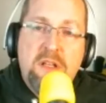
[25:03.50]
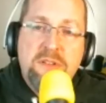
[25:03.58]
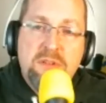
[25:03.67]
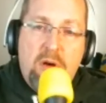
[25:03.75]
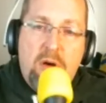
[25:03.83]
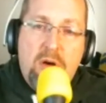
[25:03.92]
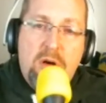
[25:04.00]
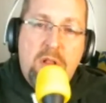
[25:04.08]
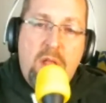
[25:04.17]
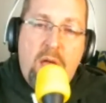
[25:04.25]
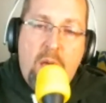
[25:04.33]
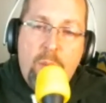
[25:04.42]
it's
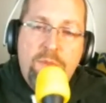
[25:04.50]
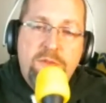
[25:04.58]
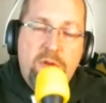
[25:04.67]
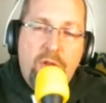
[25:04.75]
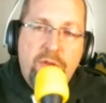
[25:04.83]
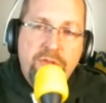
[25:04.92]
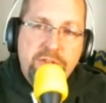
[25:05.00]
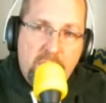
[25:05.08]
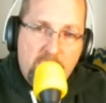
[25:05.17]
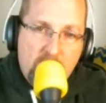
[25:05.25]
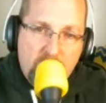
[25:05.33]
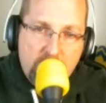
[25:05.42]
all helpful.
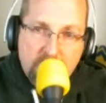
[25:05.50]
So